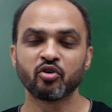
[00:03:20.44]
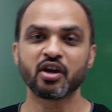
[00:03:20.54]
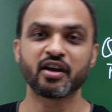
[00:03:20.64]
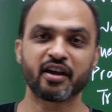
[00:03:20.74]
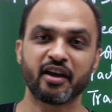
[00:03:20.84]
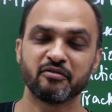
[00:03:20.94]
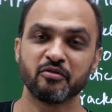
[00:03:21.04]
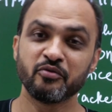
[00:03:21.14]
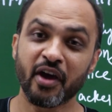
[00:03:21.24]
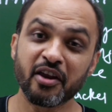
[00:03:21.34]
smoking again.
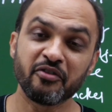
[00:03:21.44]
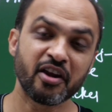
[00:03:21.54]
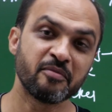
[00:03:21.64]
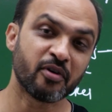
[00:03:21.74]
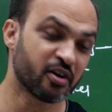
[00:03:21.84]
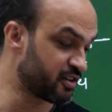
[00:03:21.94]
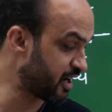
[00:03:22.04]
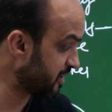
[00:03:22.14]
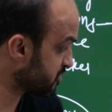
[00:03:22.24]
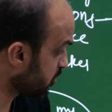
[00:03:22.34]
Very, very important,
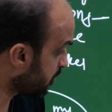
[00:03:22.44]
right? So